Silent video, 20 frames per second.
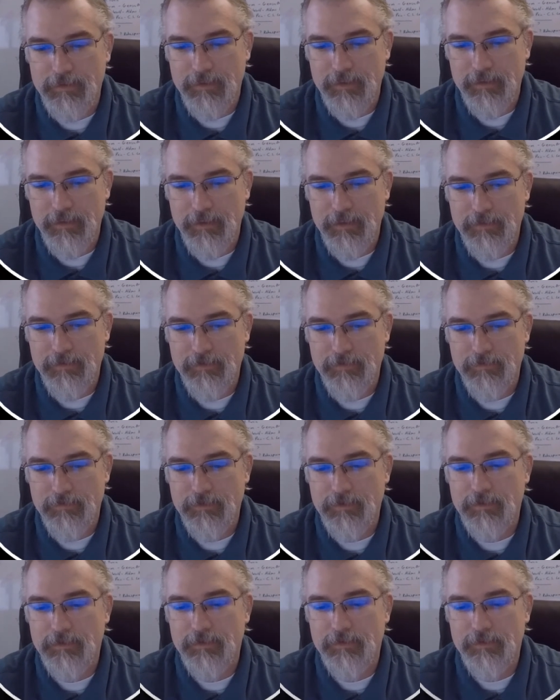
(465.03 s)
it gets
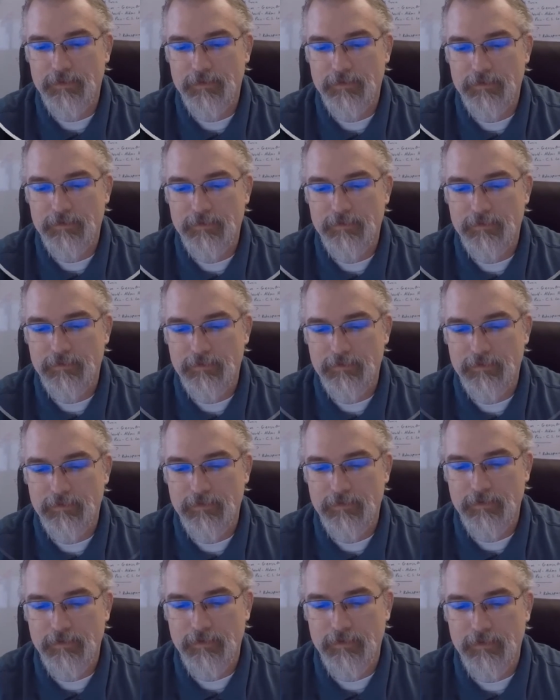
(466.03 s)
through.
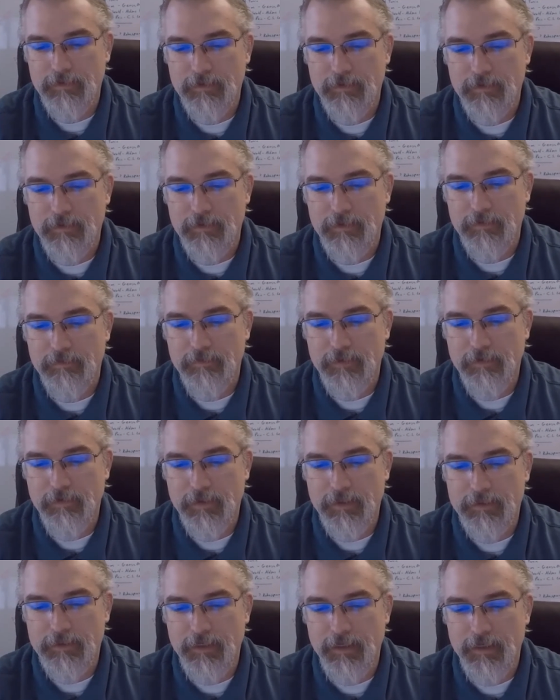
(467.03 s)
I run
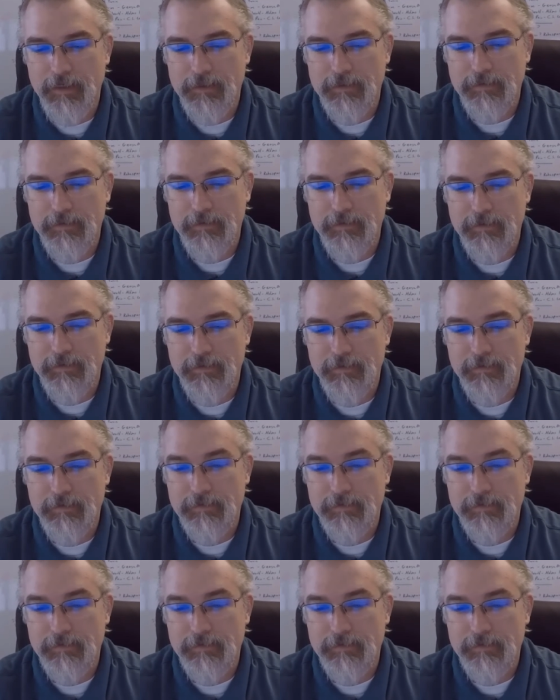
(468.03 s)
a test.